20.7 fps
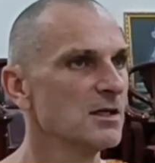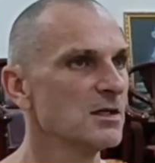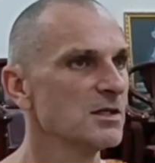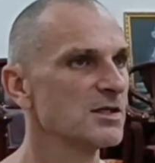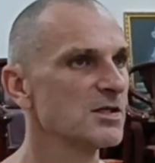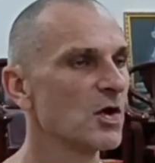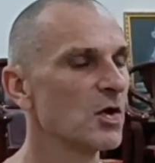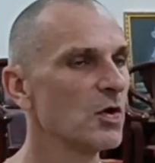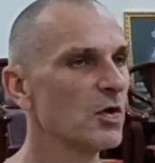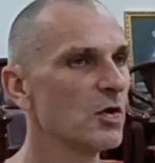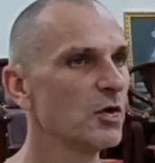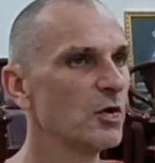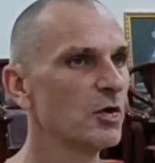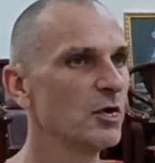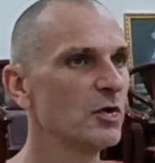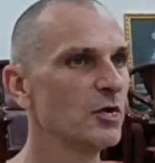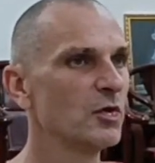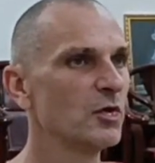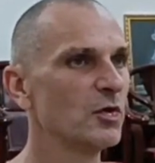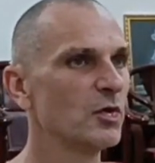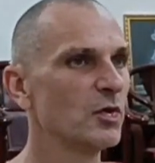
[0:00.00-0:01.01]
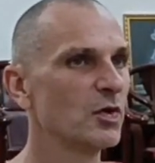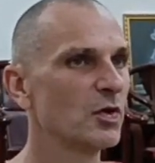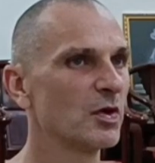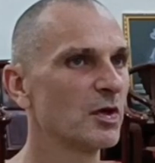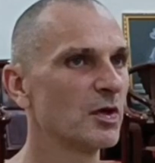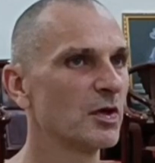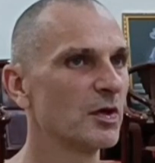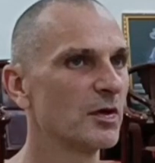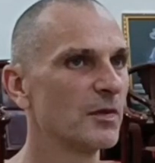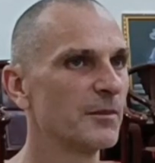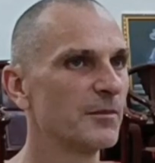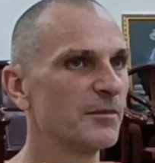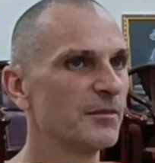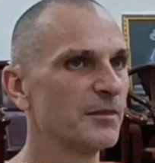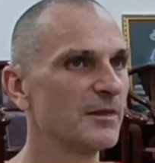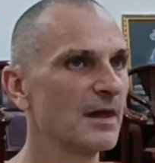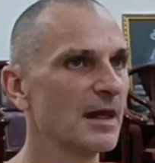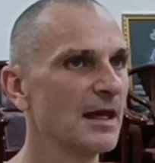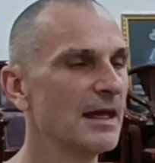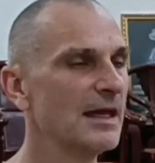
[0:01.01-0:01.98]
So
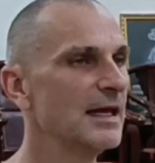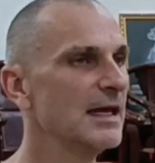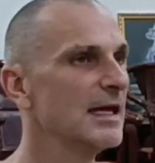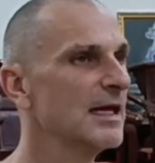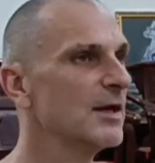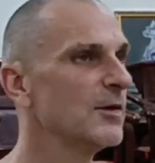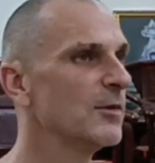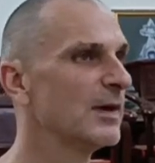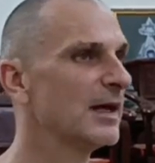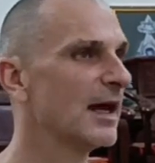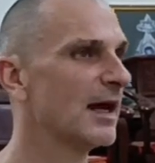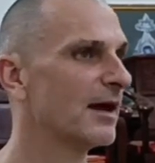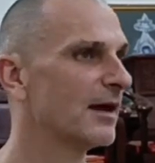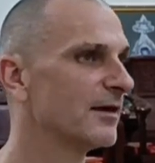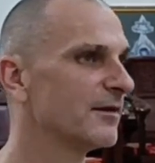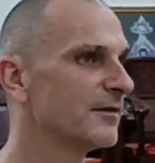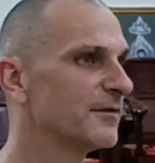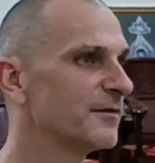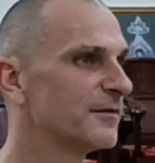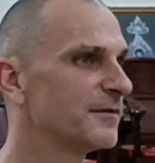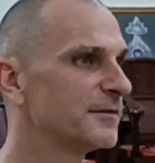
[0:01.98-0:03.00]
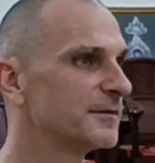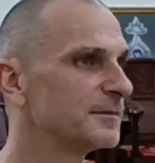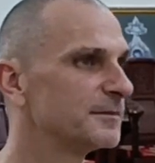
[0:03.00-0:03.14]
here we have